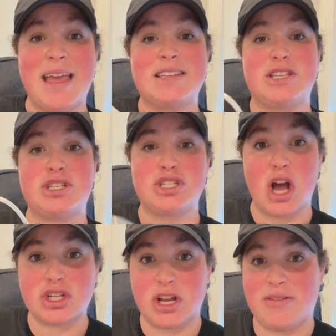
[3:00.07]
is the
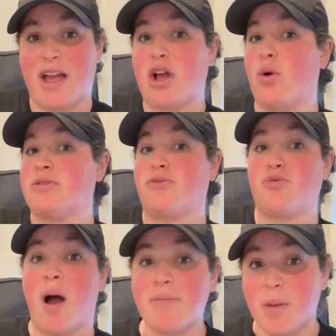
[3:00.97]
suction that goes
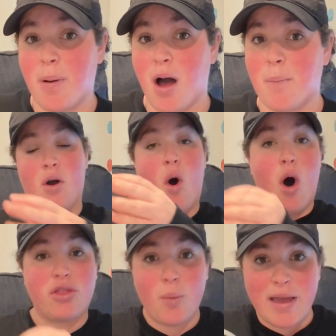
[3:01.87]
from the pump
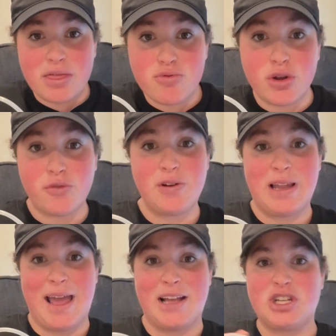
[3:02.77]
all the way through your
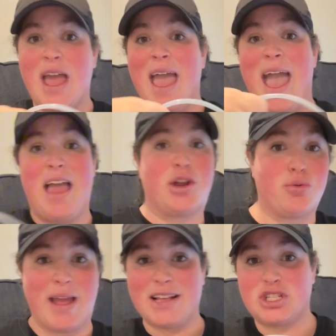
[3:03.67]
phalange and
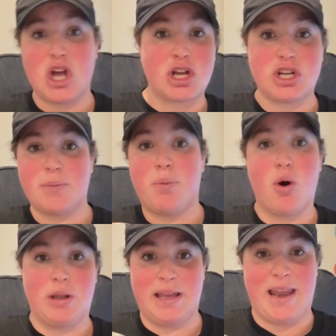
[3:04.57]
creates suction,
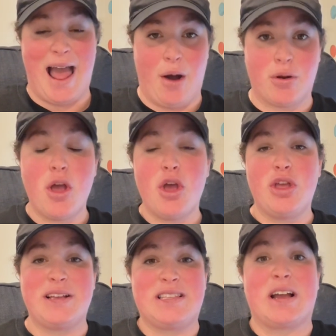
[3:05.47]
pulling it out.
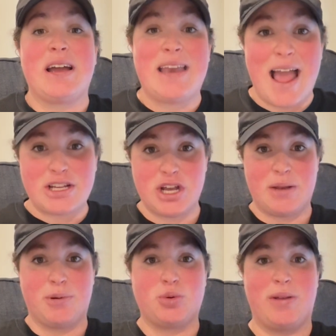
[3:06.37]
It's the connection
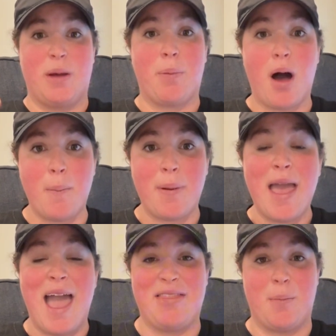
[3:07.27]
between the pump
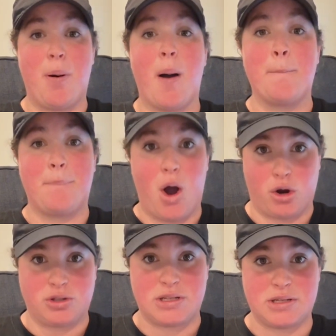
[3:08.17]
and the pump
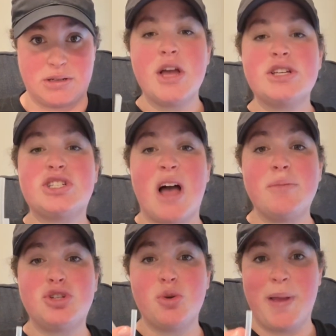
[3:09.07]
parts.
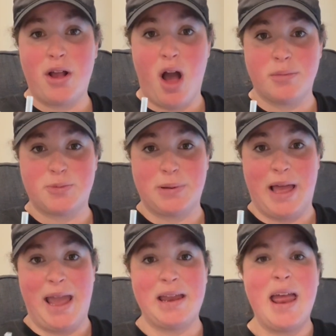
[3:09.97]
Some tubing comes
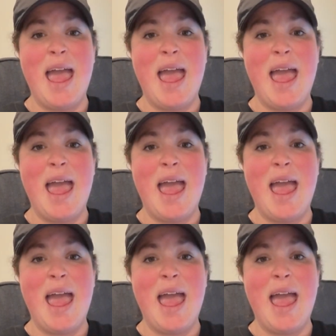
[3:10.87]
plain,